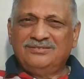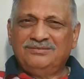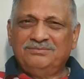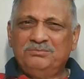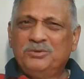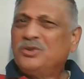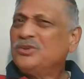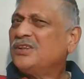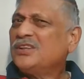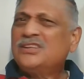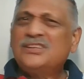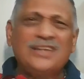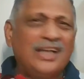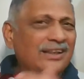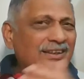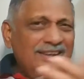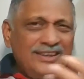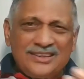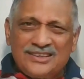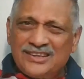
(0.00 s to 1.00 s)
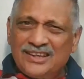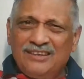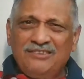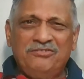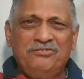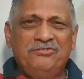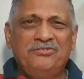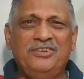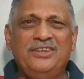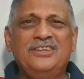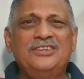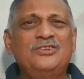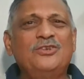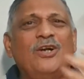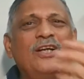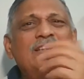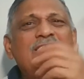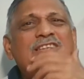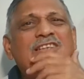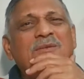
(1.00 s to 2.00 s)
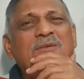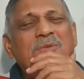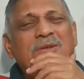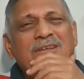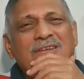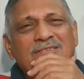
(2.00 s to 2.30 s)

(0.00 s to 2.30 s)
Because the sun itself is not stable